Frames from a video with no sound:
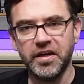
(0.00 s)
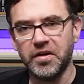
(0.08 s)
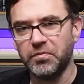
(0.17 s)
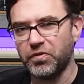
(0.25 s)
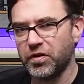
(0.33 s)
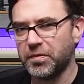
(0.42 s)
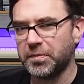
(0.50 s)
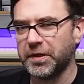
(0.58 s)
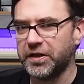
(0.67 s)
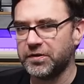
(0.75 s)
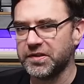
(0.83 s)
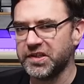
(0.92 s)
You could
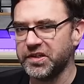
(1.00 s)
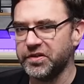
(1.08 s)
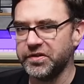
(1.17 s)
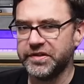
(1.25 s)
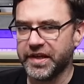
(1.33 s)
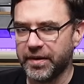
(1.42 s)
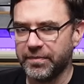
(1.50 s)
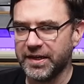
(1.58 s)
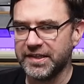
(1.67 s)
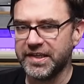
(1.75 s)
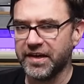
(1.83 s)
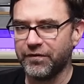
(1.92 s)
probably also use a
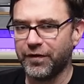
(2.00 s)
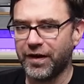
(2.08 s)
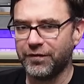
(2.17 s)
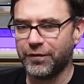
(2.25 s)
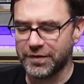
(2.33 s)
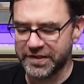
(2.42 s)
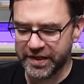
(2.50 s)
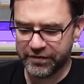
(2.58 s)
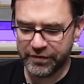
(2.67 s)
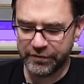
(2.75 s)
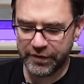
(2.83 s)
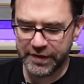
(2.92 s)
BC547 for